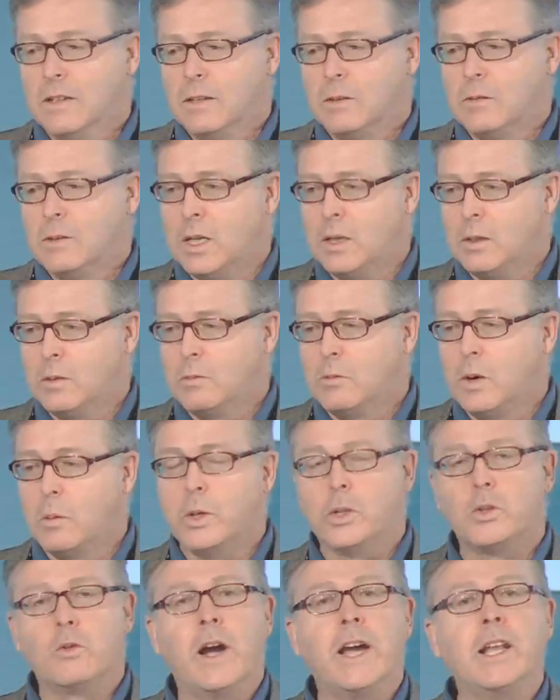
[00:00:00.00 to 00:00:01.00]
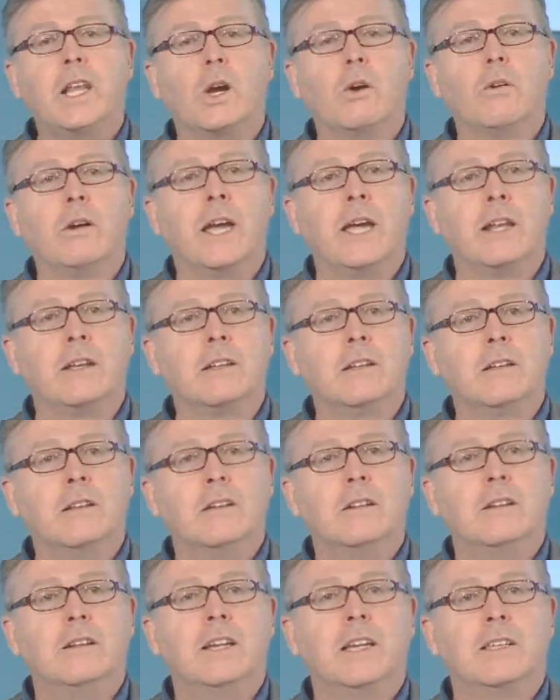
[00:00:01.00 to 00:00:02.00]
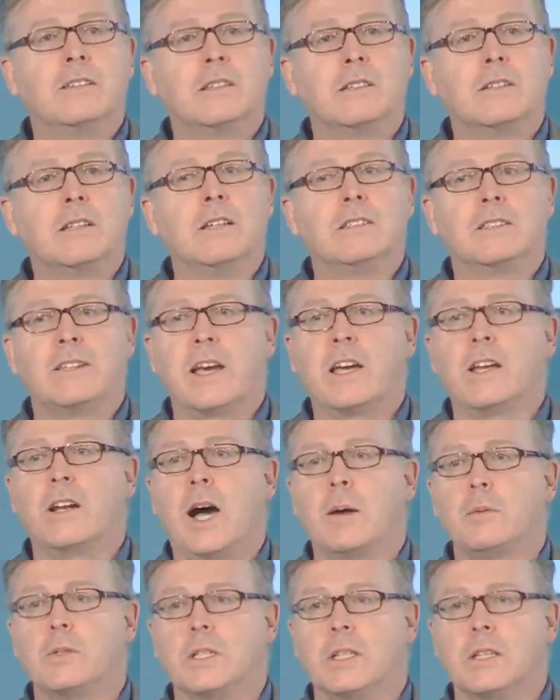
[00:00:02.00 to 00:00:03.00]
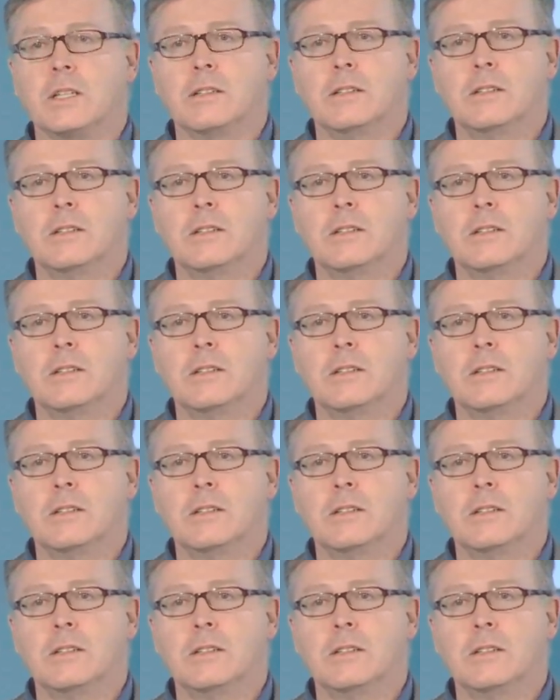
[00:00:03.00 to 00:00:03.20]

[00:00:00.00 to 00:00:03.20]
Well, what we're trying to create is a, a second option,